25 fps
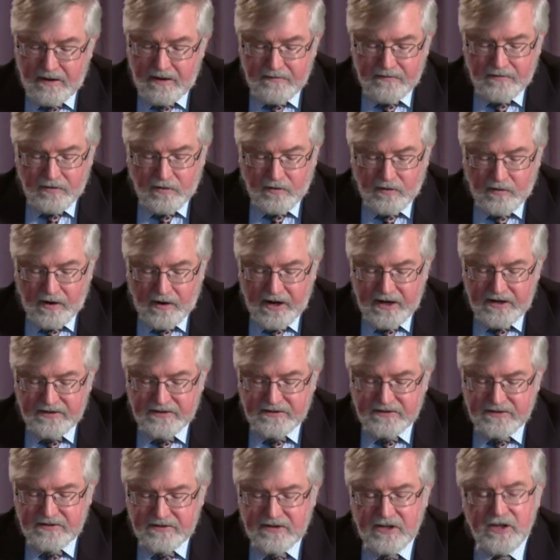of
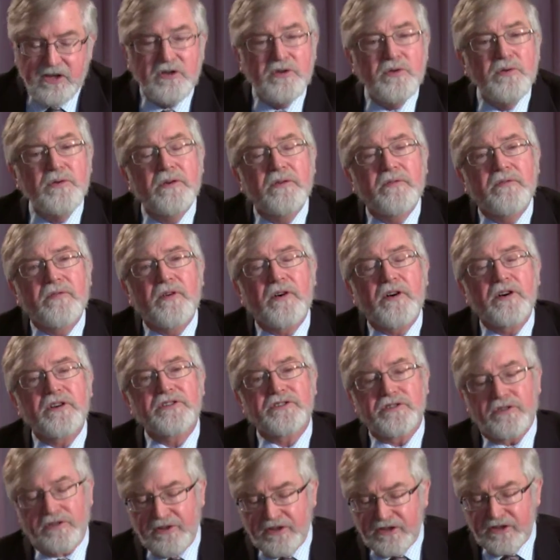Christ, the
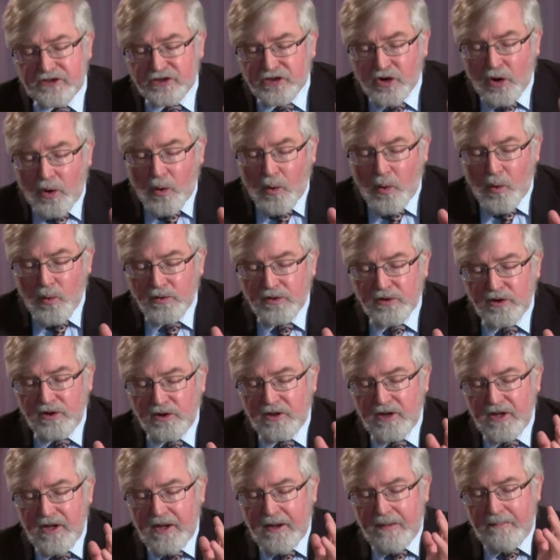universal, the
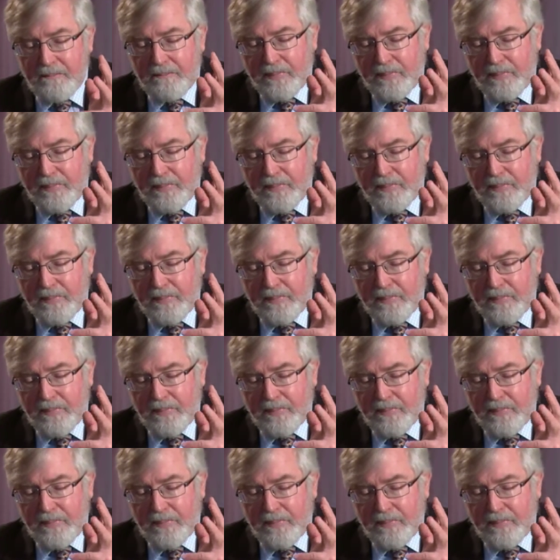total